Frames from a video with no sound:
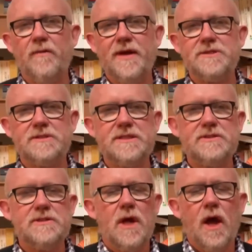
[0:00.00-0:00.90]
truly
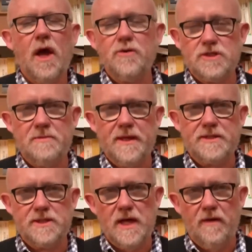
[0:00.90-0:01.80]
believes his
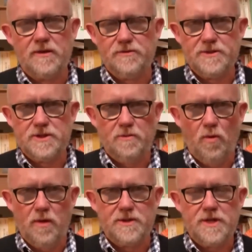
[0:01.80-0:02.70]
own delusions.
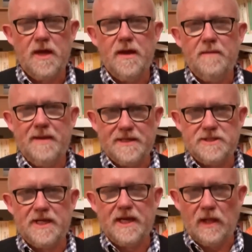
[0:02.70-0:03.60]
He's